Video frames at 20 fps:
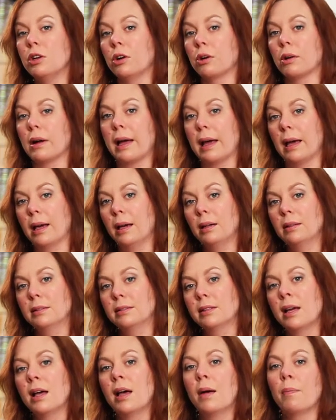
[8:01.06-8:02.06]
to your
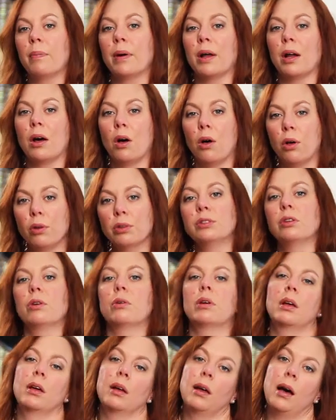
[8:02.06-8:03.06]
eggs, but
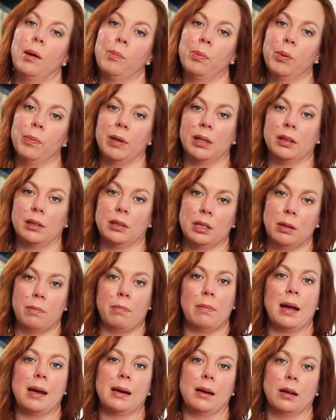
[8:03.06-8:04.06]
also can complement the
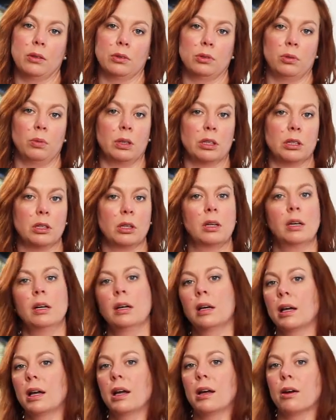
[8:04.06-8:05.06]
tomatoes, which
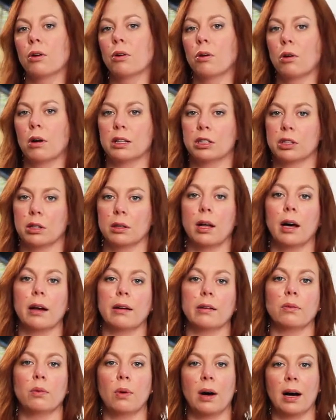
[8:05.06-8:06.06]
can crush a
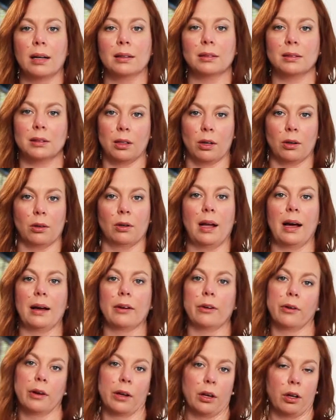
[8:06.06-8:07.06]
lot of wines that are
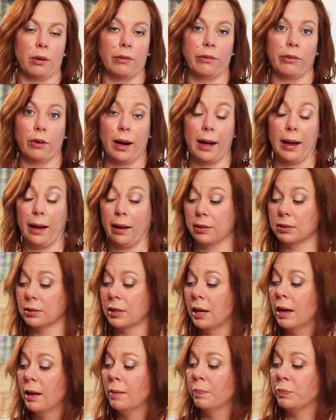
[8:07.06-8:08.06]
lighter and good for
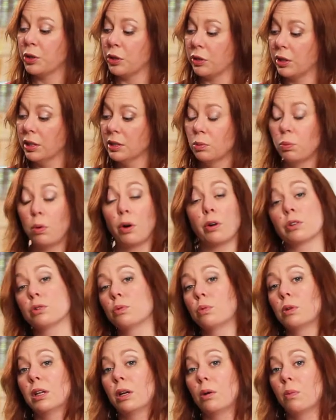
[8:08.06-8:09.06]
eggs. So this
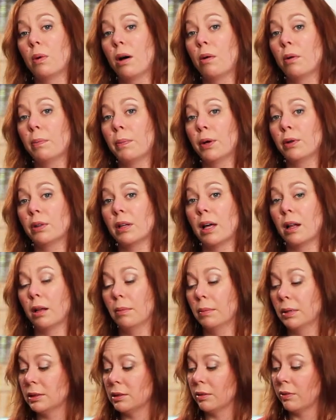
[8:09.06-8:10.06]
works really well with both
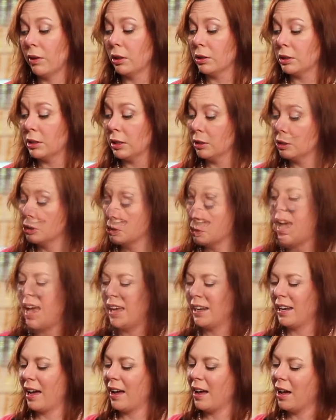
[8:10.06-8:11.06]
elements of our dish.
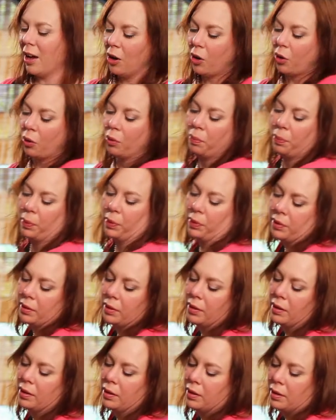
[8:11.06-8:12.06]
And I hope
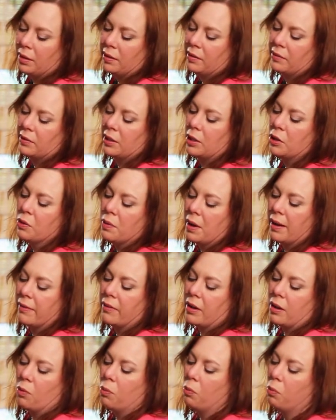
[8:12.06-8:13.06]
that you
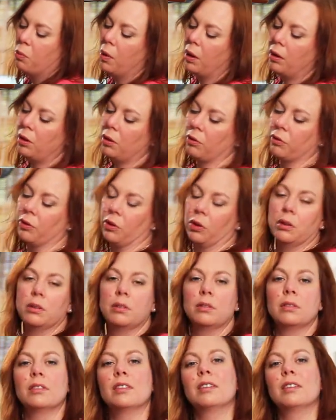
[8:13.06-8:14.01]
have a wonderful